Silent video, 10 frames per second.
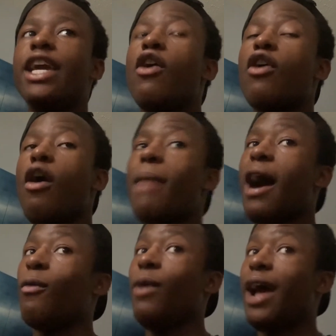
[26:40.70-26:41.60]
go
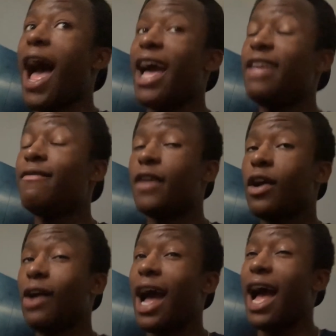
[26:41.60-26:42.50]
about with how he feel
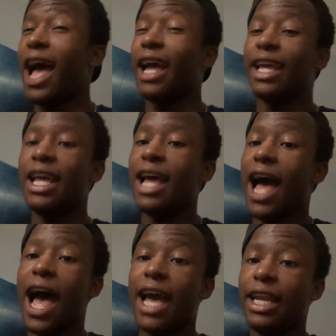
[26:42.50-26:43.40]
and
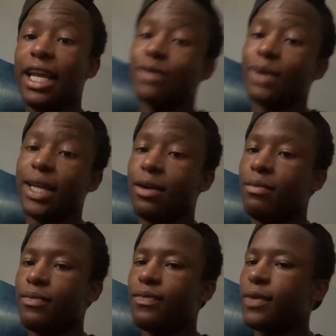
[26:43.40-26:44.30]
how it is with him.
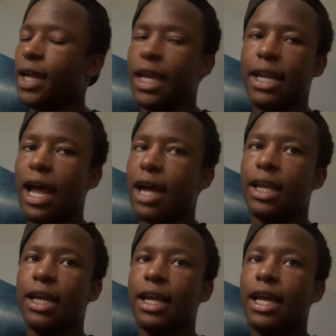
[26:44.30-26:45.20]
He
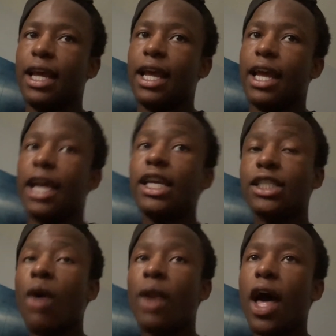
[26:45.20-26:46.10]

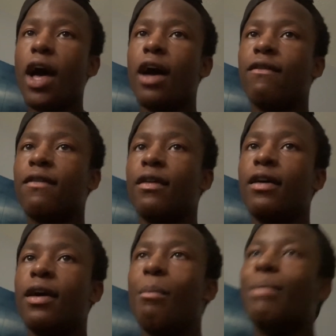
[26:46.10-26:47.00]
show love,
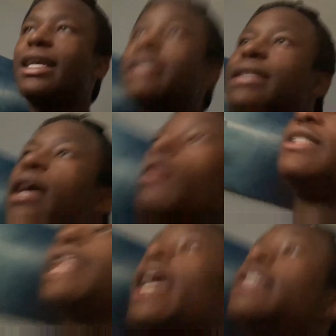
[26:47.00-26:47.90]
but he still
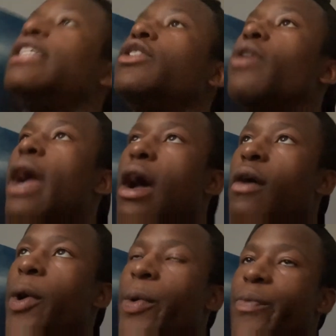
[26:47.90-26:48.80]
stands his ground.
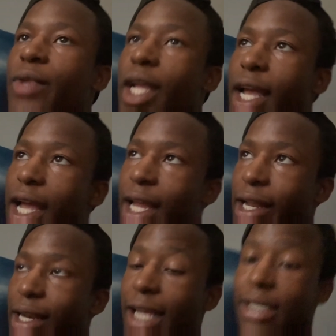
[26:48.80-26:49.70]
And
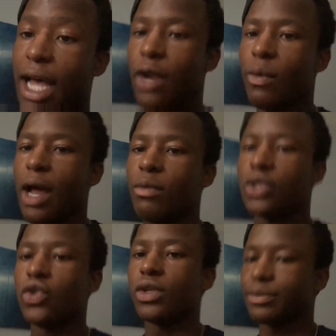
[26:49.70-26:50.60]
that's kind of what I was
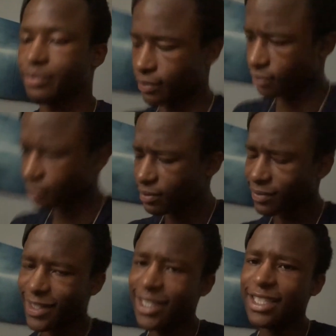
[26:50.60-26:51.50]
doing.
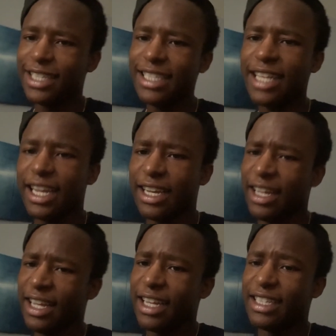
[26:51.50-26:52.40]
This nigga
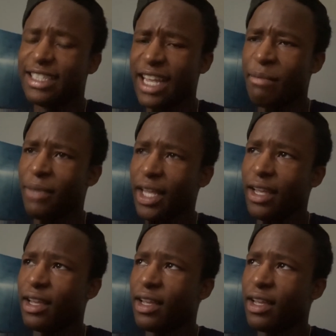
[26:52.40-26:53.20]
sent me